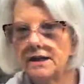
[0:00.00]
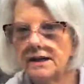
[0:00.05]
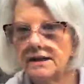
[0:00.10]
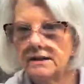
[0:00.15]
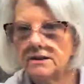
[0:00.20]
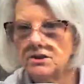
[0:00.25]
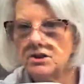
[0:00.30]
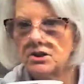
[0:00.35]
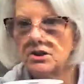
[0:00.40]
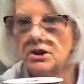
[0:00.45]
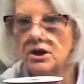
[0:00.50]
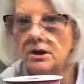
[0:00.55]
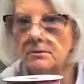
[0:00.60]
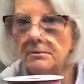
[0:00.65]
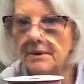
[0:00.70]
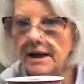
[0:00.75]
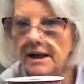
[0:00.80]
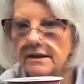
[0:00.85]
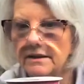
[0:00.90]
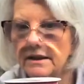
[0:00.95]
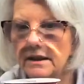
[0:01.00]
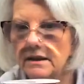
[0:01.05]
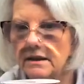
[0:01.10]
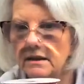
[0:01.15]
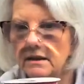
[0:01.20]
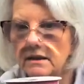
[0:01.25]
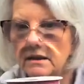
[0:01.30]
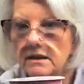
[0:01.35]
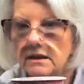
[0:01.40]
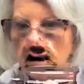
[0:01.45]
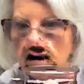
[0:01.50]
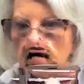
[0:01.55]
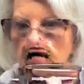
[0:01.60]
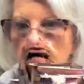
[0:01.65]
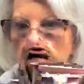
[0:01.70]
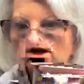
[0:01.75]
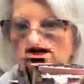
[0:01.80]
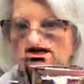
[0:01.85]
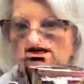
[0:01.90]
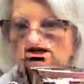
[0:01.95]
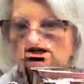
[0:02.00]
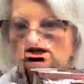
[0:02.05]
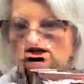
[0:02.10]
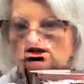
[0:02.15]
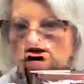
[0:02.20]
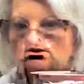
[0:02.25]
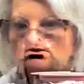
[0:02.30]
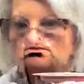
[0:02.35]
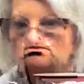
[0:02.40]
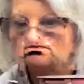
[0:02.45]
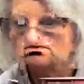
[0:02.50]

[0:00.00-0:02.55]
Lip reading: I can turn on back there. Cute, brand new.